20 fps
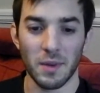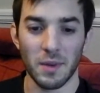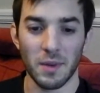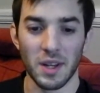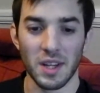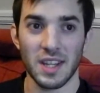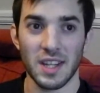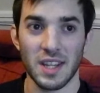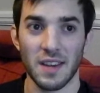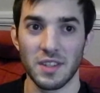but a
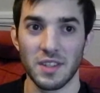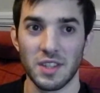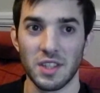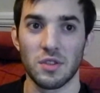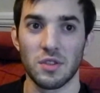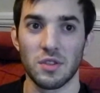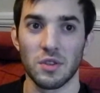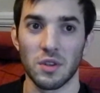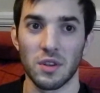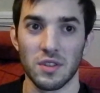
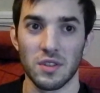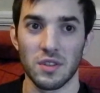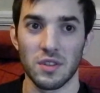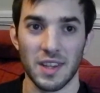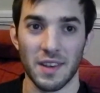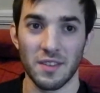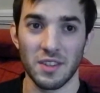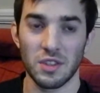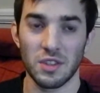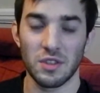
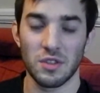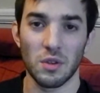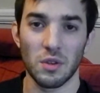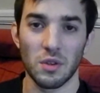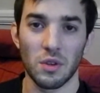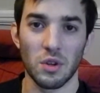72